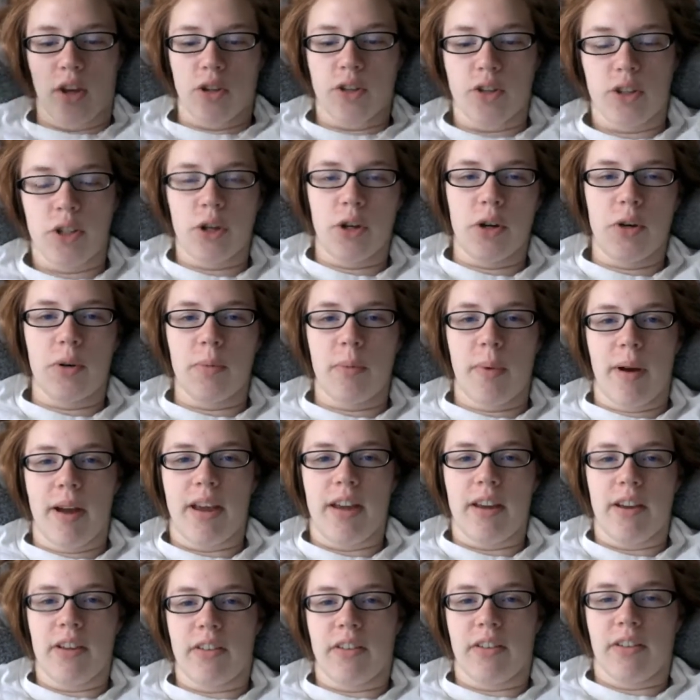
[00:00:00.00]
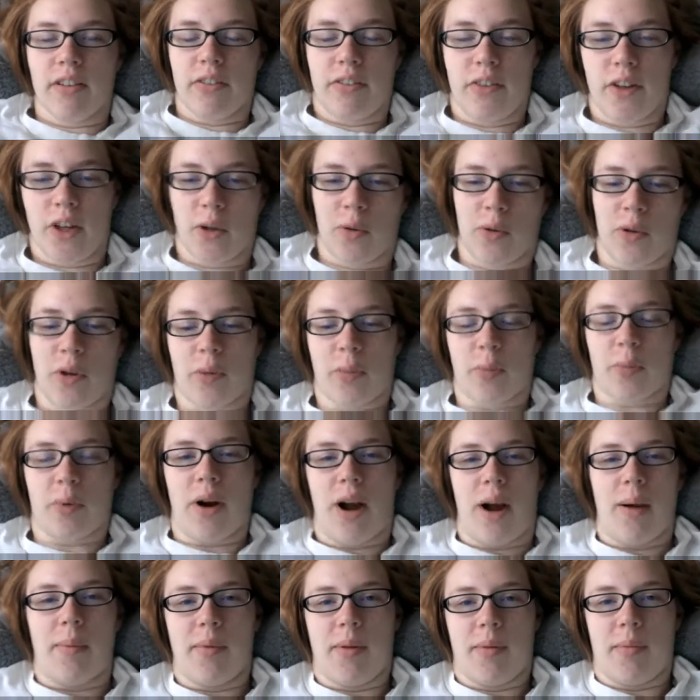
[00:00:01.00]
So my first world
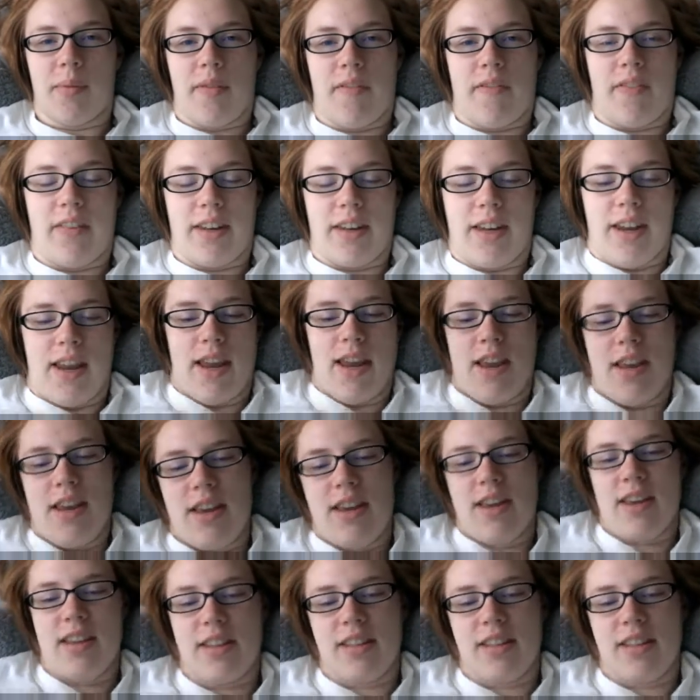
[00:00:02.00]
problem of the day